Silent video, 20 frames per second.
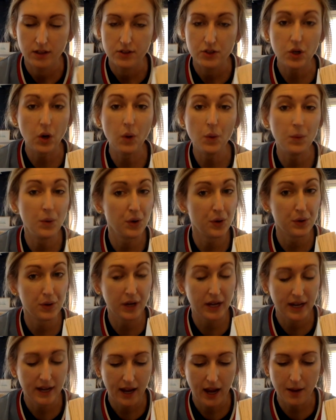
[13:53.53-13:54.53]
"Don't
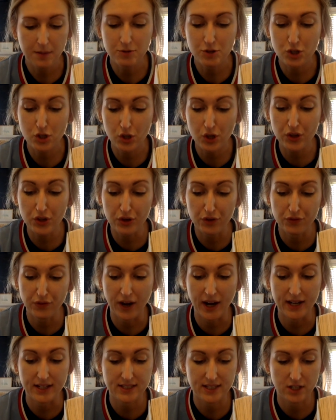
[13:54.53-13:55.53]
worry, I'm sure they're
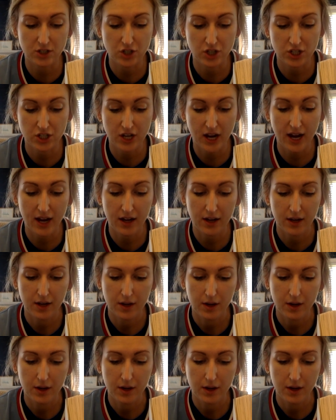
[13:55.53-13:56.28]
fine," said Chit-Chat.